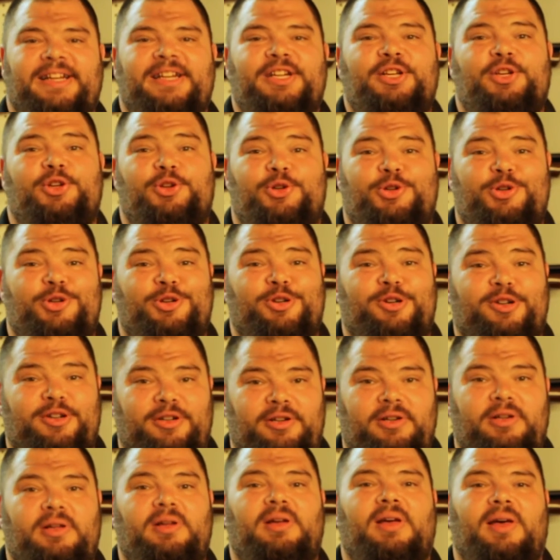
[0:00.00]
you
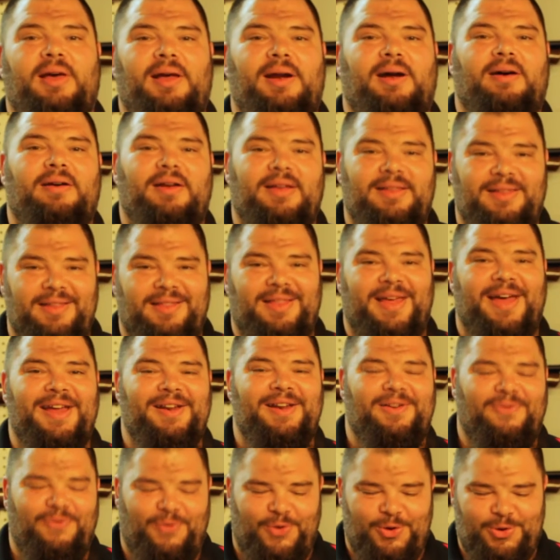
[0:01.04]
should, and I'll get to that
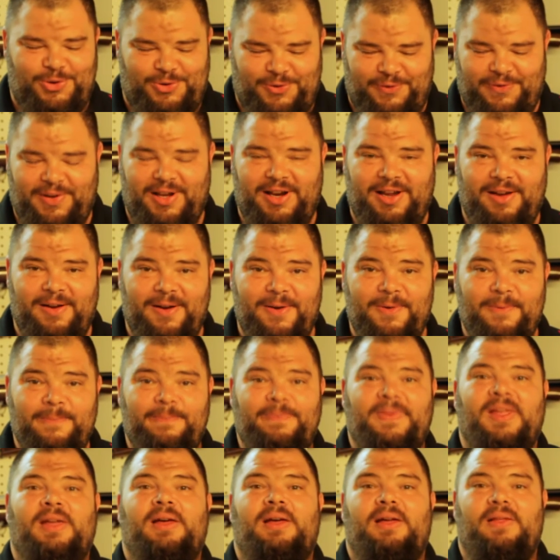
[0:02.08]
in a future video.
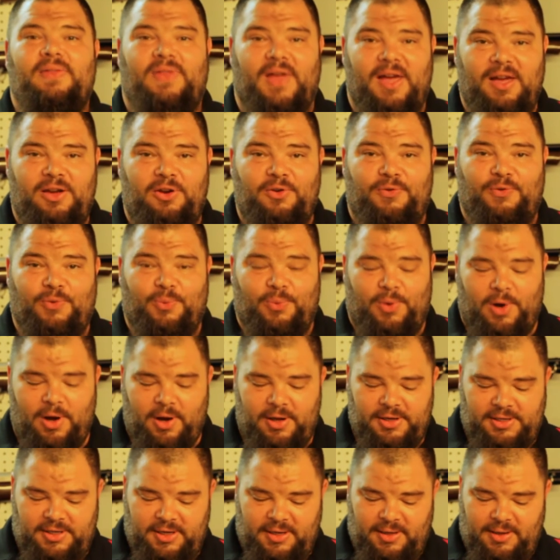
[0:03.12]
Thank you for
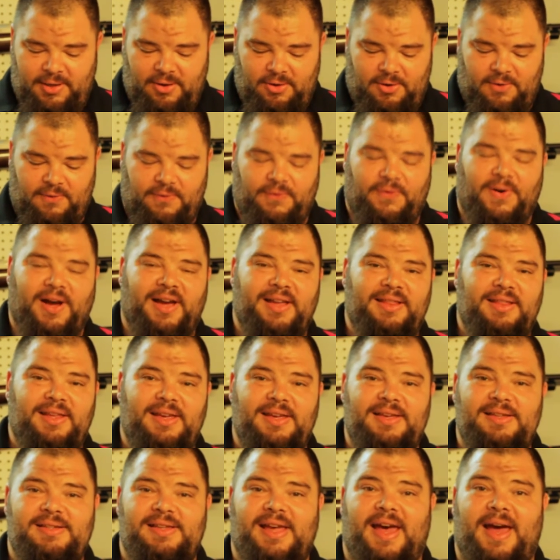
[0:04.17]
watching. You can find
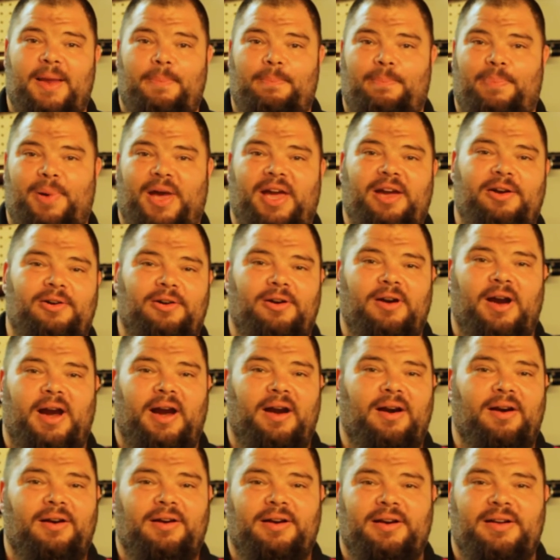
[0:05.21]
these at
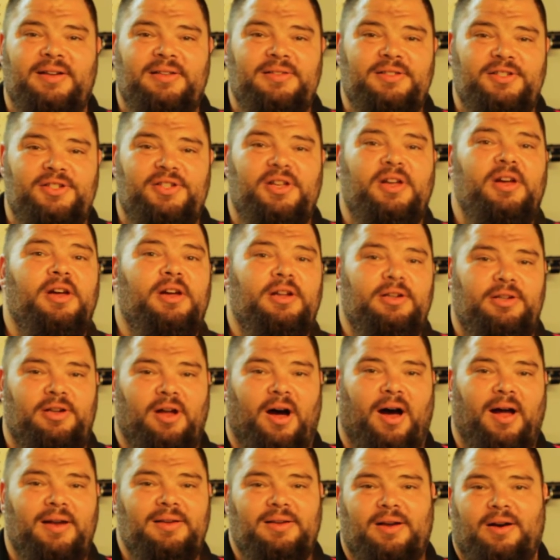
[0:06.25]

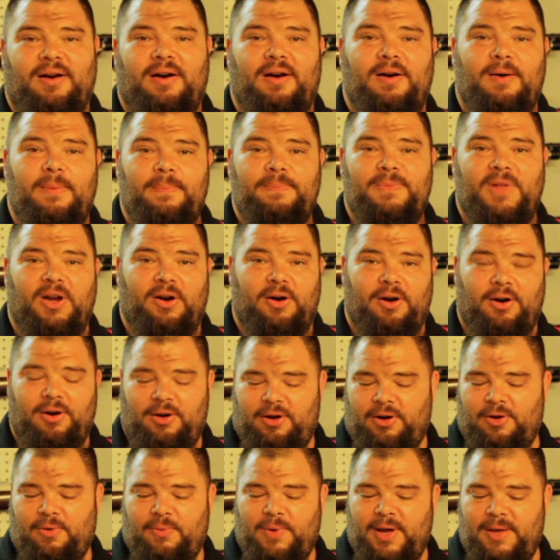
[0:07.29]
PelletgageR.com. They're
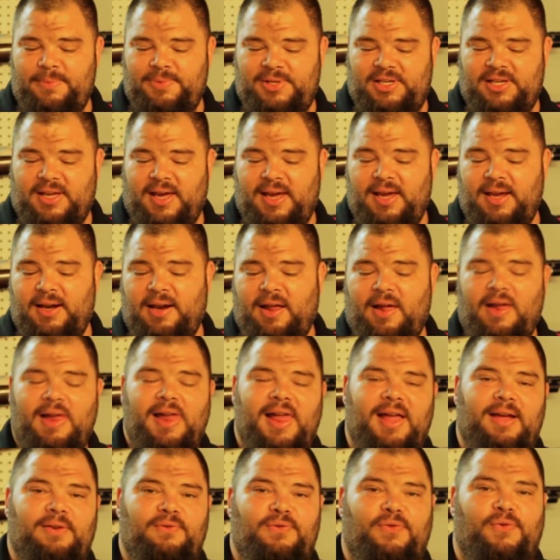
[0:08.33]
on our website
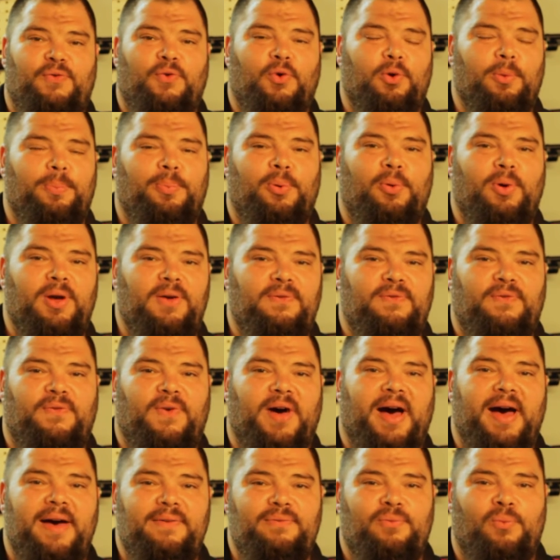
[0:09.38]
in
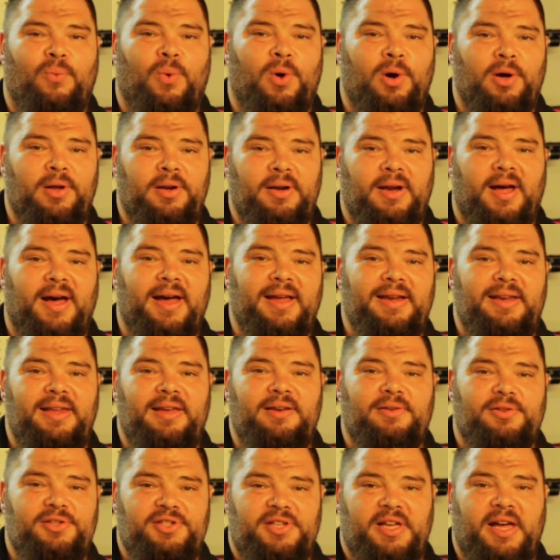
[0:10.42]
4.51
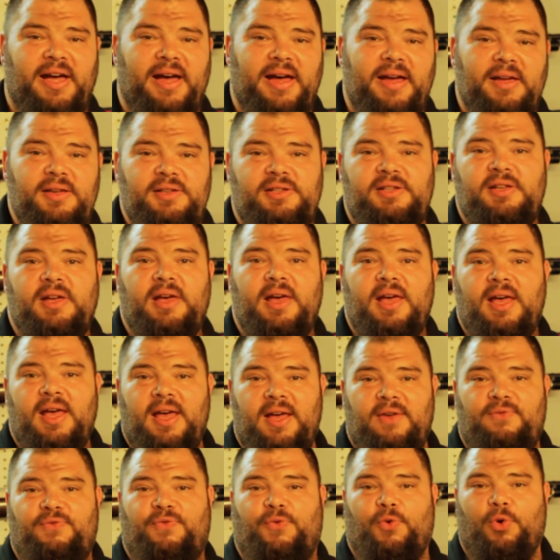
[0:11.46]
ideal size
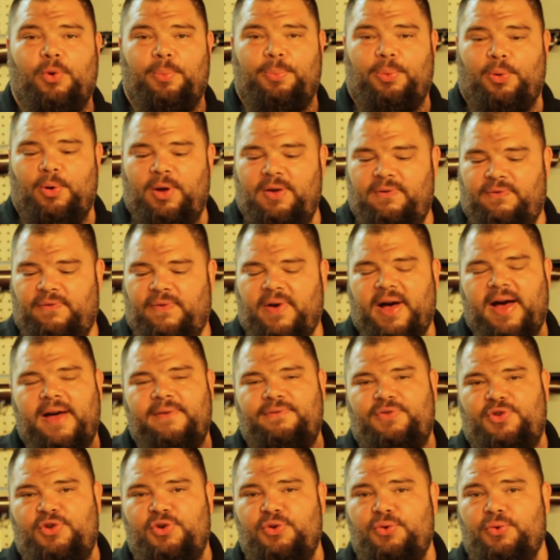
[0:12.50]
and
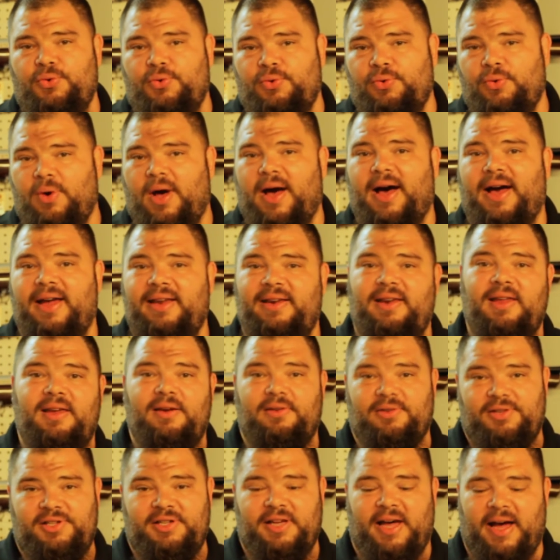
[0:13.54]
4.52
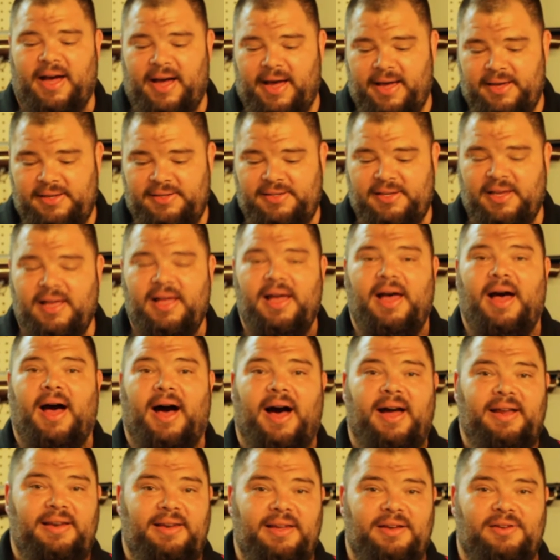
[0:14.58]
ideal size.
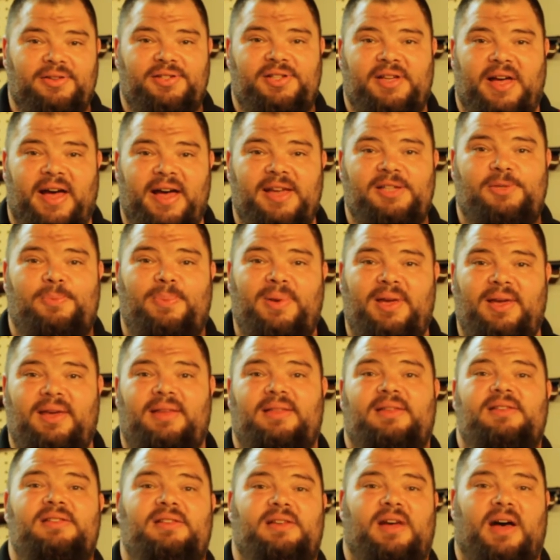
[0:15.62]
Ideal size being
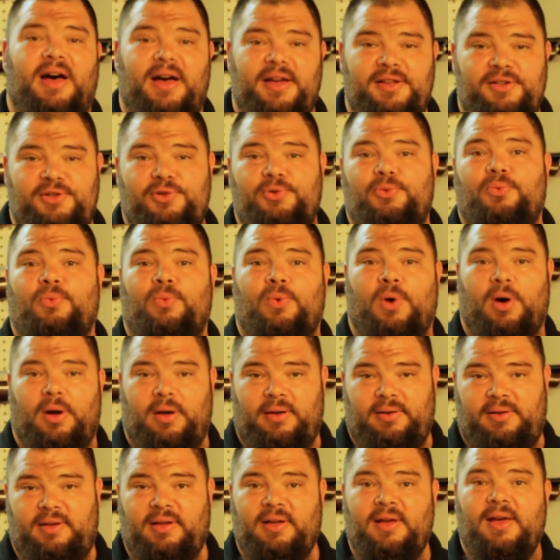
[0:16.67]
the size you
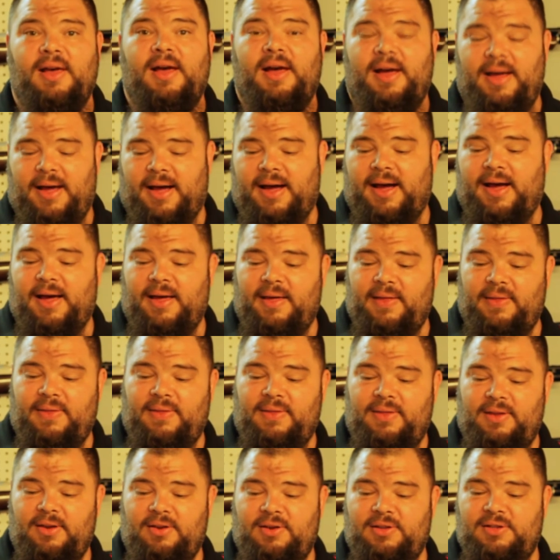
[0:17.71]
want.
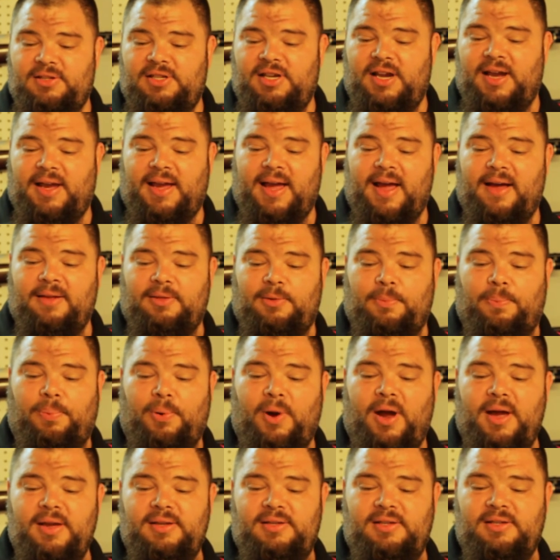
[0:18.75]
You can check out the
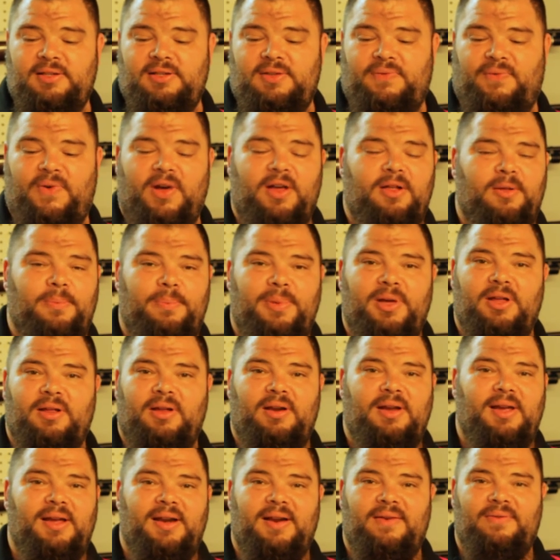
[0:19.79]
prices,
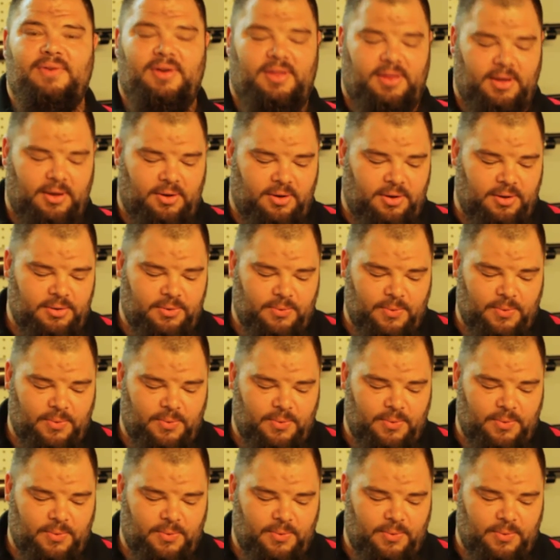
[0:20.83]
availability, and everything on the